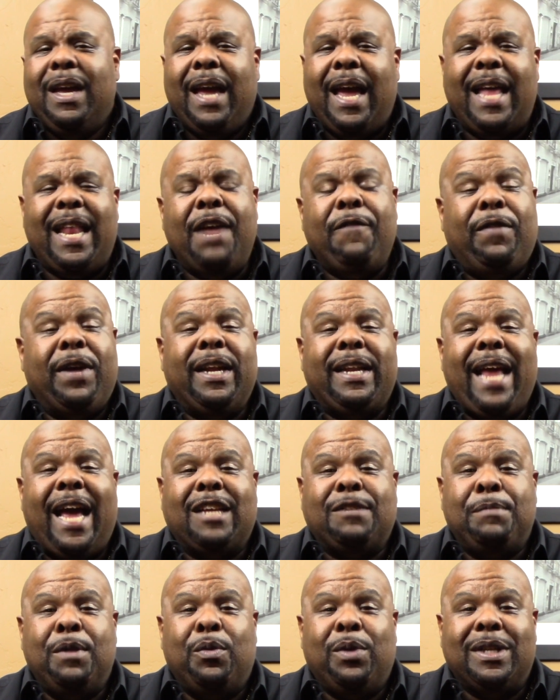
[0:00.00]
and they forget to
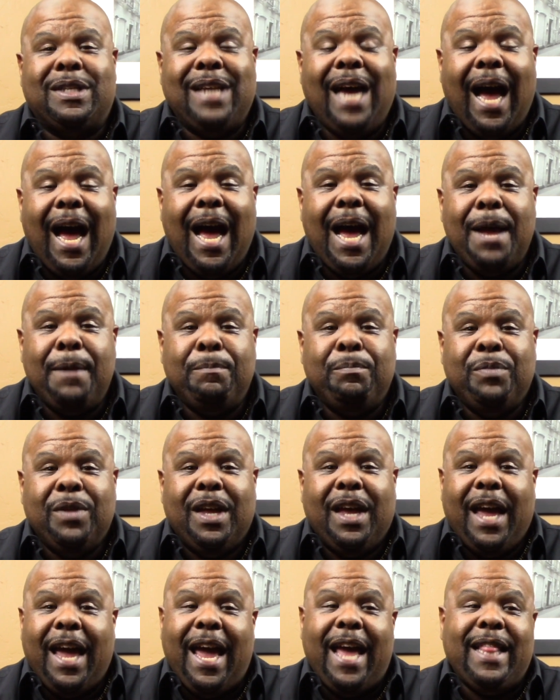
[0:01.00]
ask me what time.
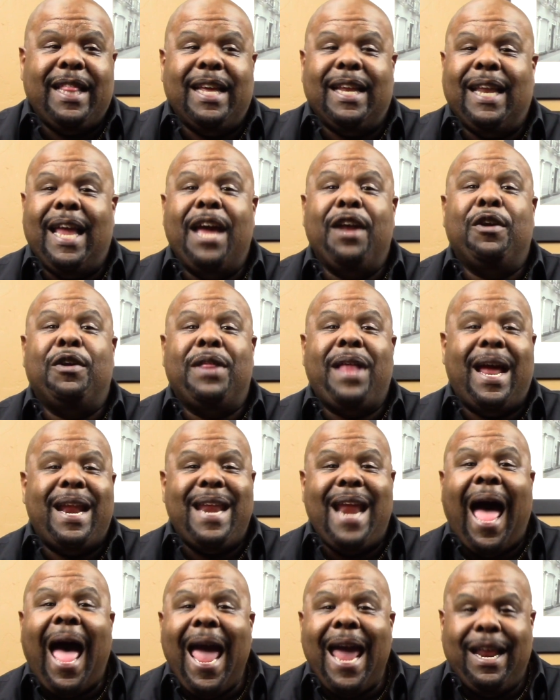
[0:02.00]
And then later that
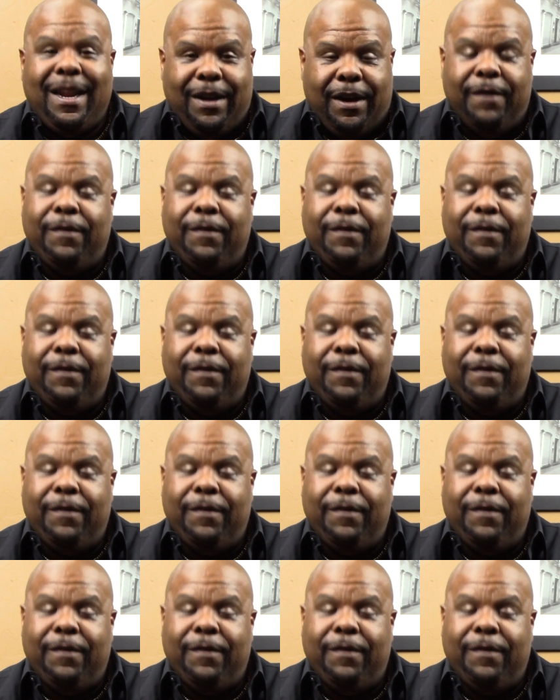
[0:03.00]
night,